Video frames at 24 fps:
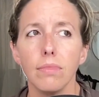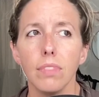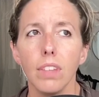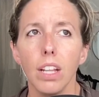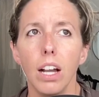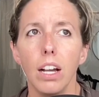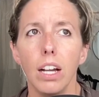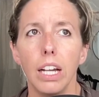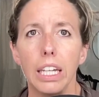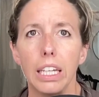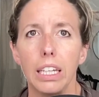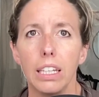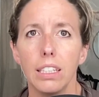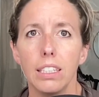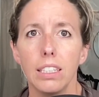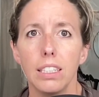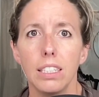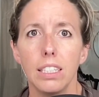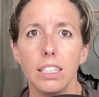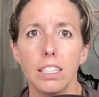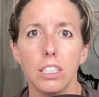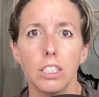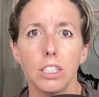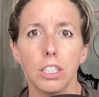height
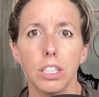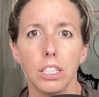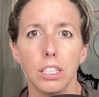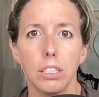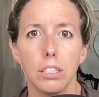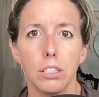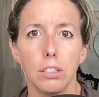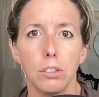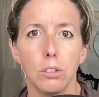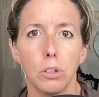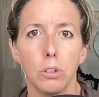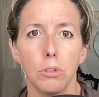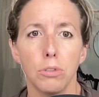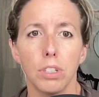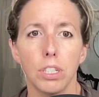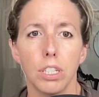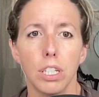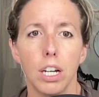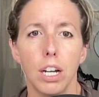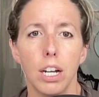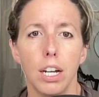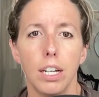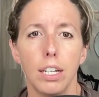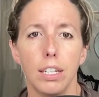decreases over
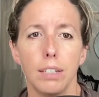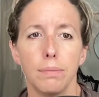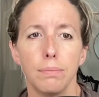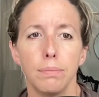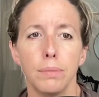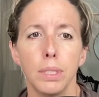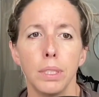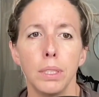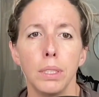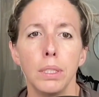time.